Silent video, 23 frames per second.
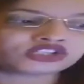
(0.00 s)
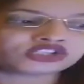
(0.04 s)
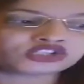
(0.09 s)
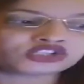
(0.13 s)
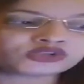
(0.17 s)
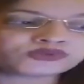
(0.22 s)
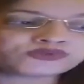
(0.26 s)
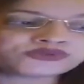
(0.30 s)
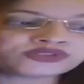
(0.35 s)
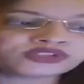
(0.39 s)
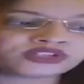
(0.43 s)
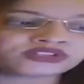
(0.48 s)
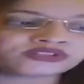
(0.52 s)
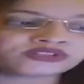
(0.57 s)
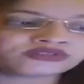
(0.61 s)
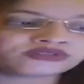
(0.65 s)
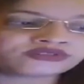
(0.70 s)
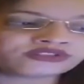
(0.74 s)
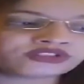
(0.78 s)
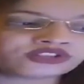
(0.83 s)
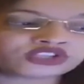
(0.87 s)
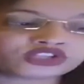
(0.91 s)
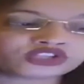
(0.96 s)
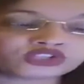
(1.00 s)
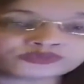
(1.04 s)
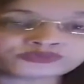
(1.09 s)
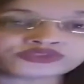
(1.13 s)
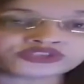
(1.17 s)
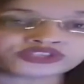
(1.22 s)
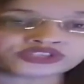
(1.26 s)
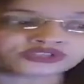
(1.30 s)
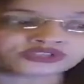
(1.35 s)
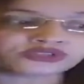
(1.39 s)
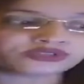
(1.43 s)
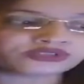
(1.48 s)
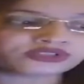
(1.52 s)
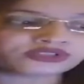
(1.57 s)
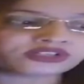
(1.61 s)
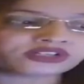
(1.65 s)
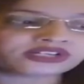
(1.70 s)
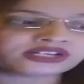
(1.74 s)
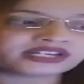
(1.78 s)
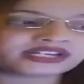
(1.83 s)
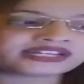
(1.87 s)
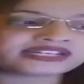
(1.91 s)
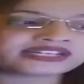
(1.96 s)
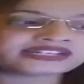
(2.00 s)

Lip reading: Corruption